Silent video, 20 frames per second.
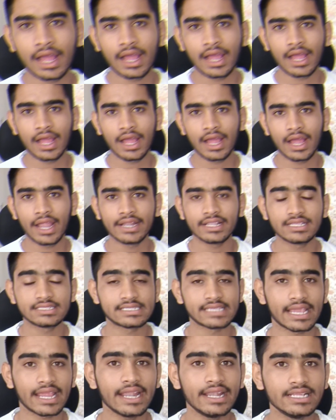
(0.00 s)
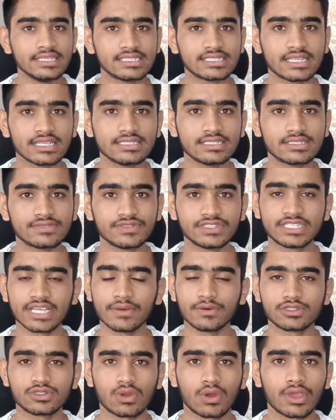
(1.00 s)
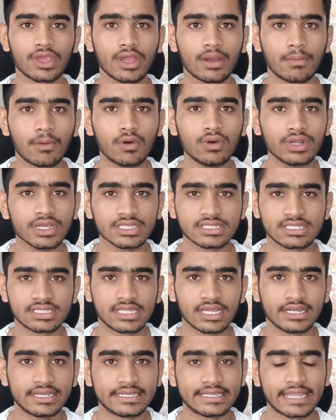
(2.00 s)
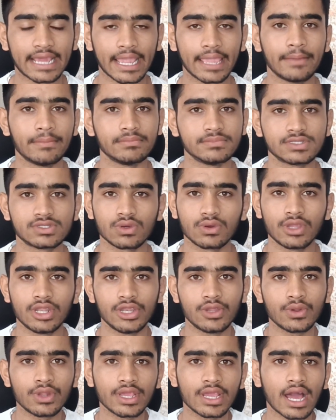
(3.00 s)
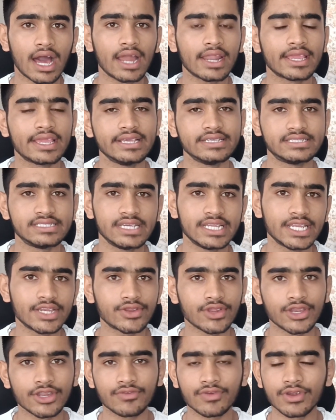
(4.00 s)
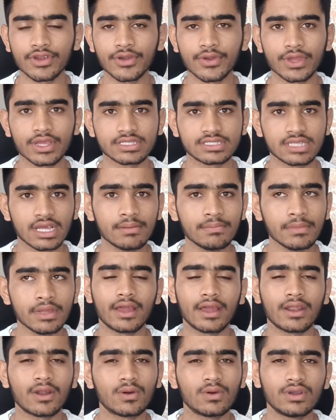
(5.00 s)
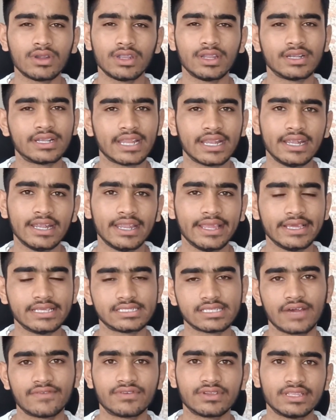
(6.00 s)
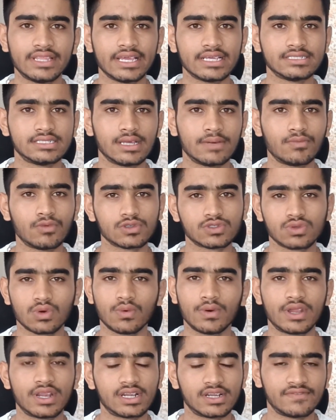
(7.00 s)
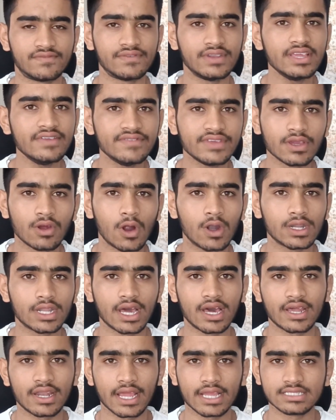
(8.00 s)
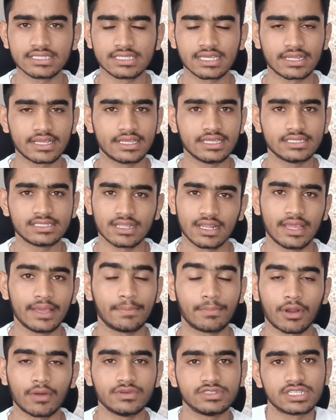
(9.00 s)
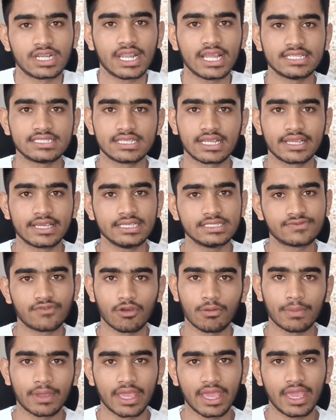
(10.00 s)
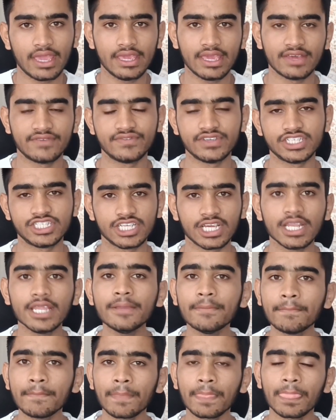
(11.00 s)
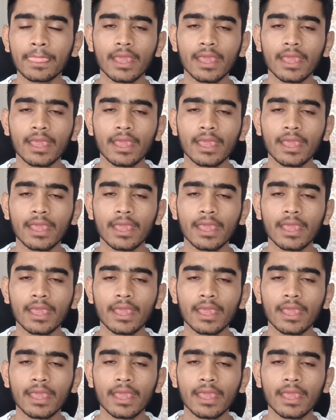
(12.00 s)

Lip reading: guys. And the second instance which I was talking about is the time. So during our KCET 2022 exam, around 10 days after the exam was over roughly, we got our answer keys, like provisional answer keys, from KEA officially,